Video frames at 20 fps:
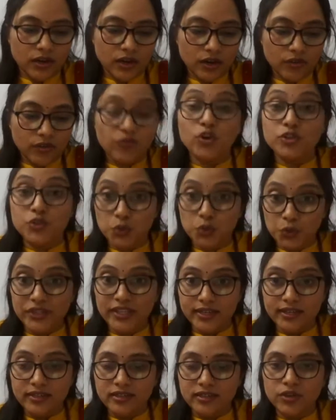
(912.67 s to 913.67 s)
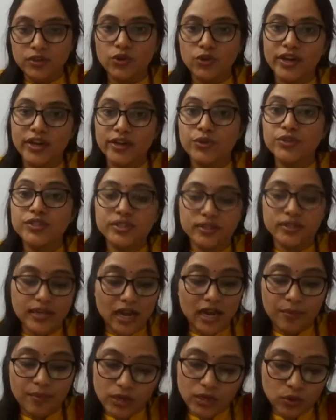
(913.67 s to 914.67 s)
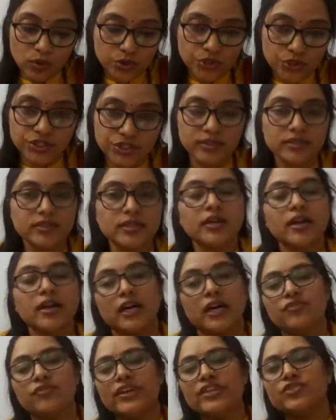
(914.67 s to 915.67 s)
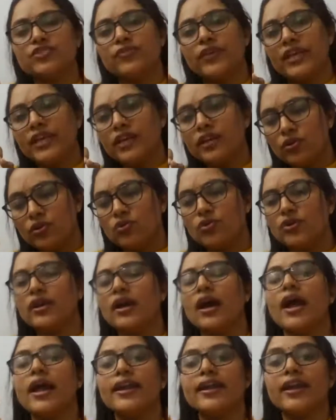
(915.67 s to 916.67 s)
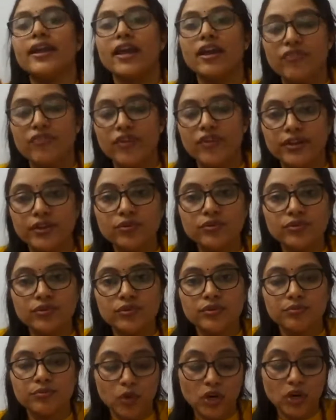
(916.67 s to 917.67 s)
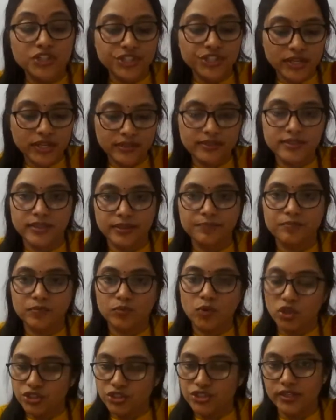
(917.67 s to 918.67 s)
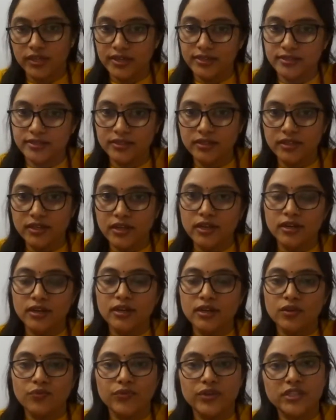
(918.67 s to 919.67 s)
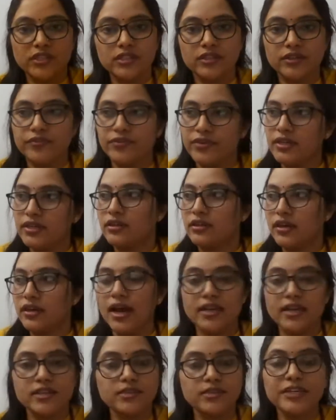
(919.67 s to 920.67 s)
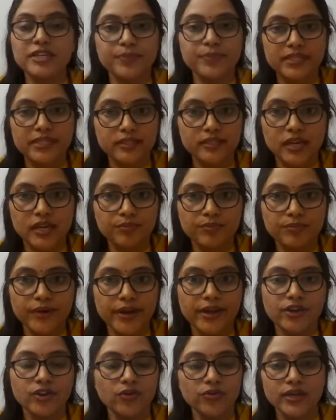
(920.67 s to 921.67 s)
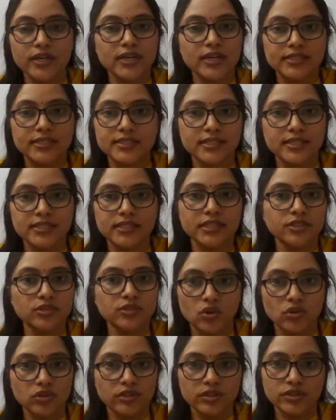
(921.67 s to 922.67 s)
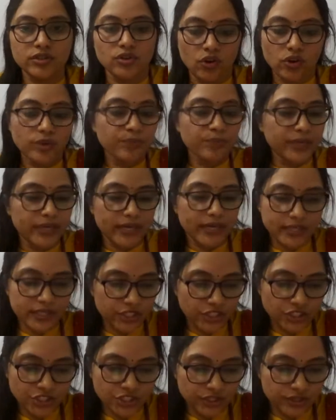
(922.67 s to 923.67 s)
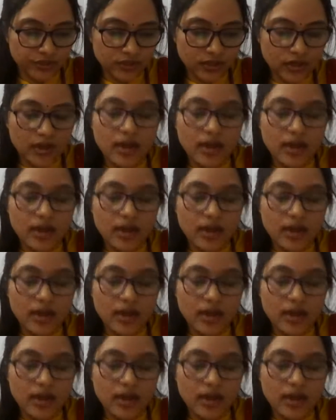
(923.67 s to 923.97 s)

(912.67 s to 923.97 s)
for soothing, you can use calamine lotions. Otherwise, very good and effective moisturizer whichever has been prescribed by your consulting doctor or pediatrician.